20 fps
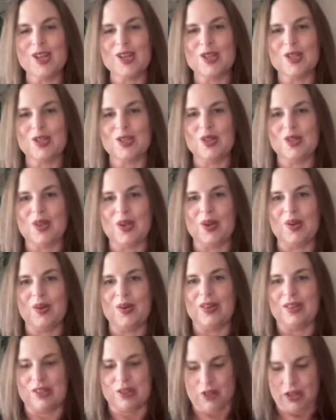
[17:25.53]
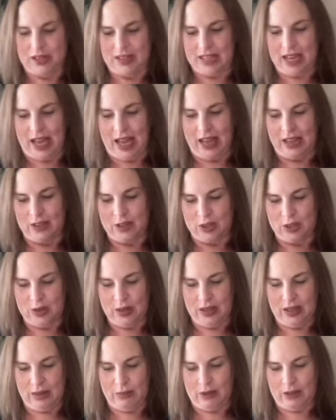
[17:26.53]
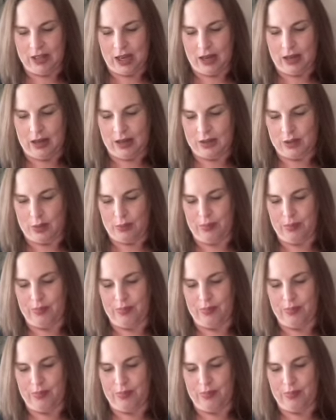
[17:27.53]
So this just adds to it. And they were Dr.